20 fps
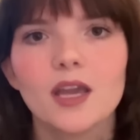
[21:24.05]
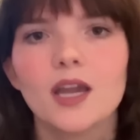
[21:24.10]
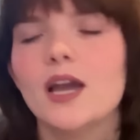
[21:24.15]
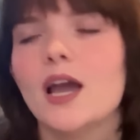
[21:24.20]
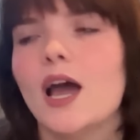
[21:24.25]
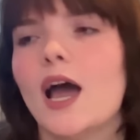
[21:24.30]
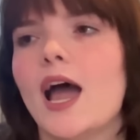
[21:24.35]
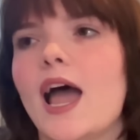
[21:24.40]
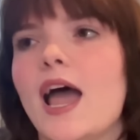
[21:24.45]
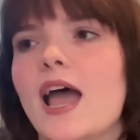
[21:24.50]

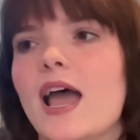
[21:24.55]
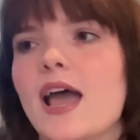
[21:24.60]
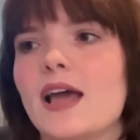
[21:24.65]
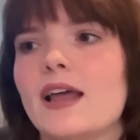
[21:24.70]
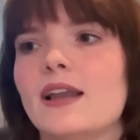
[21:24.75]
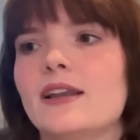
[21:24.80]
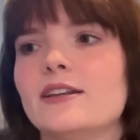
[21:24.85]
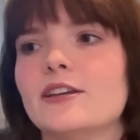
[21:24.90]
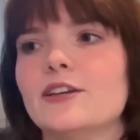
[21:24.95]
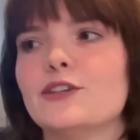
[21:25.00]
Mm.
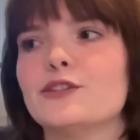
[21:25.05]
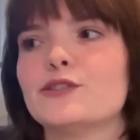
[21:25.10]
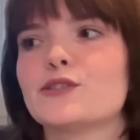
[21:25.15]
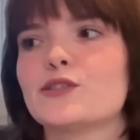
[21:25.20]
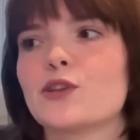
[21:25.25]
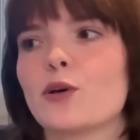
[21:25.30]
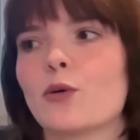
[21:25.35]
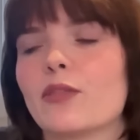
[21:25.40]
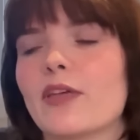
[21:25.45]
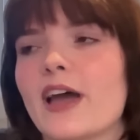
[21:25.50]
And
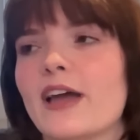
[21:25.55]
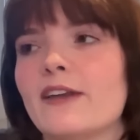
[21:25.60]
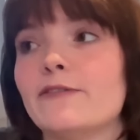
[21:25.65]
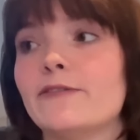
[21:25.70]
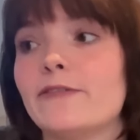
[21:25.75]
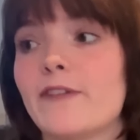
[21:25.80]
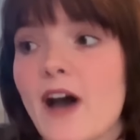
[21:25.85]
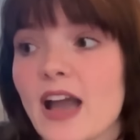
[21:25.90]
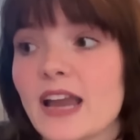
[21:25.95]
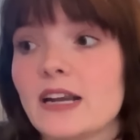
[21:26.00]
so then
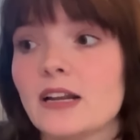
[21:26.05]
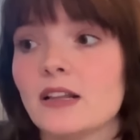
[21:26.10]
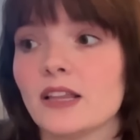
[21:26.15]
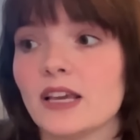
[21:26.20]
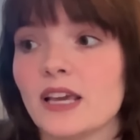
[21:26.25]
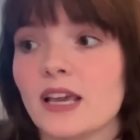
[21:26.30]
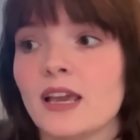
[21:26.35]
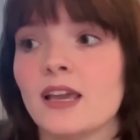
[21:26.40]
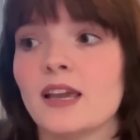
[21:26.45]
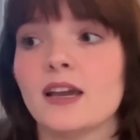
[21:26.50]

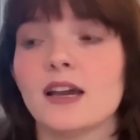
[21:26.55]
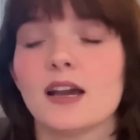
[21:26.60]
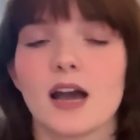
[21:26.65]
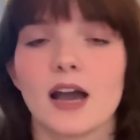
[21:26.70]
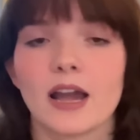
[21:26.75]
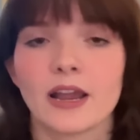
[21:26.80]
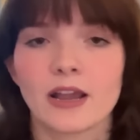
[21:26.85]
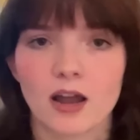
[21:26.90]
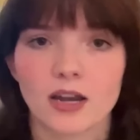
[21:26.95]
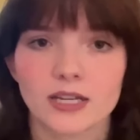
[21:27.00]
finally,
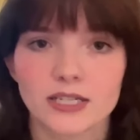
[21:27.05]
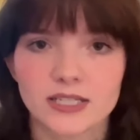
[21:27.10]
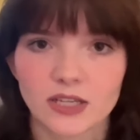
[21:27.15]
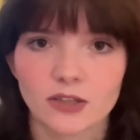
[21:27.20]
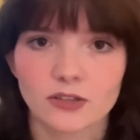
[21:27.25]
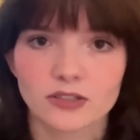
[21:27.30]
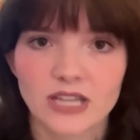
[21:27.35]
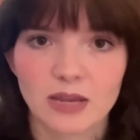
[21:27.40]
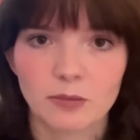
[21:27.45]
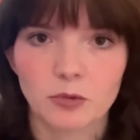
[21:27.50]
I got a
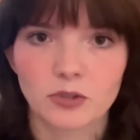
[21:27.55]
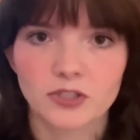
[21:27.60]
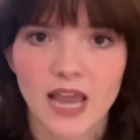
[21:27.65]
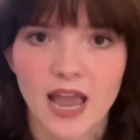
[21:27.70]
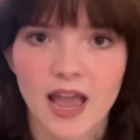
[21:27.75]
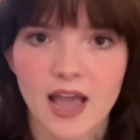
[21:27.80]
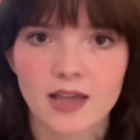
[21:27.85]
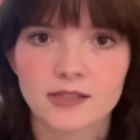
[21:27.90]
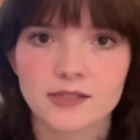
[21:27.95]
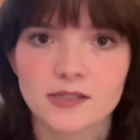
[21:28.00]
tilt table
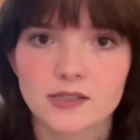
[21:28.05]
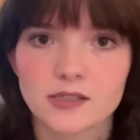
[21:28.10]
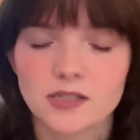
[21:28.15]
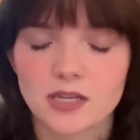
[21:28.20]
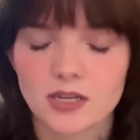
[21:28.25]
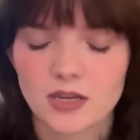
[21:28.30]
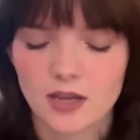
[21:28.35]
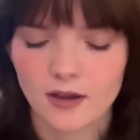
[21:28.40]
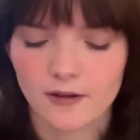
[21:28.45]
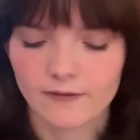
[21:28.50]

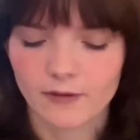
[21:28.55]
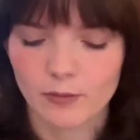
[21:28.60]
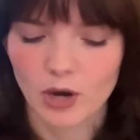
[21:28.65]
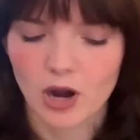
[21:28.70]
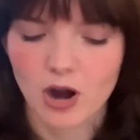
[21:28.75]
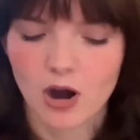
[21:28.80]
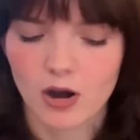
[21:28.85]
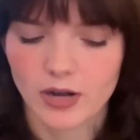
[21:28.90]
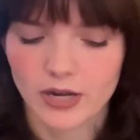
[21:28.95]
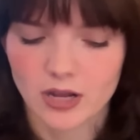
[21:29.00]
test from a
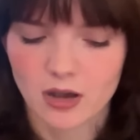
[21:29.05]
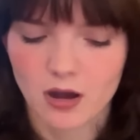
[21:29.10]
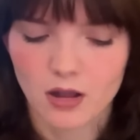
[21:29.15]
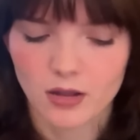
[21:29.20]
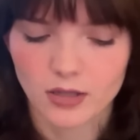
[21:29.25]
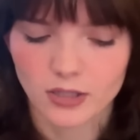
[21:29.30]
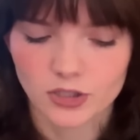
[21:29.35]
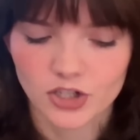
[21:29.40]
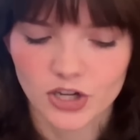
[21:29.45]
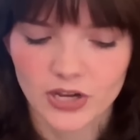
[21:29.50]

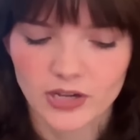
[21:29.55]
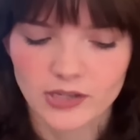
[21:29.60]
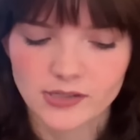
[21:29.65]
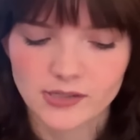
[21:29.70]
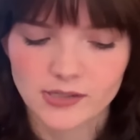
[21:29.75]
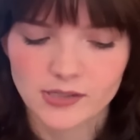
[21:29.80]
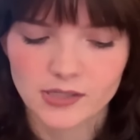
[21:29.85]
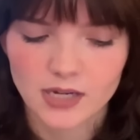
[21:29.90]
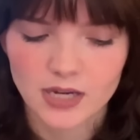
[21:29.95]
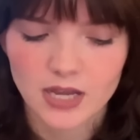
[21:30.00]

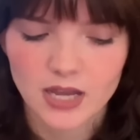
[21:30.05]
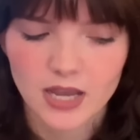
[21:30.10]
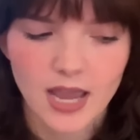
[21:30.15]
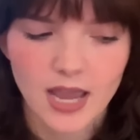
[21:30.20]
cardiologist,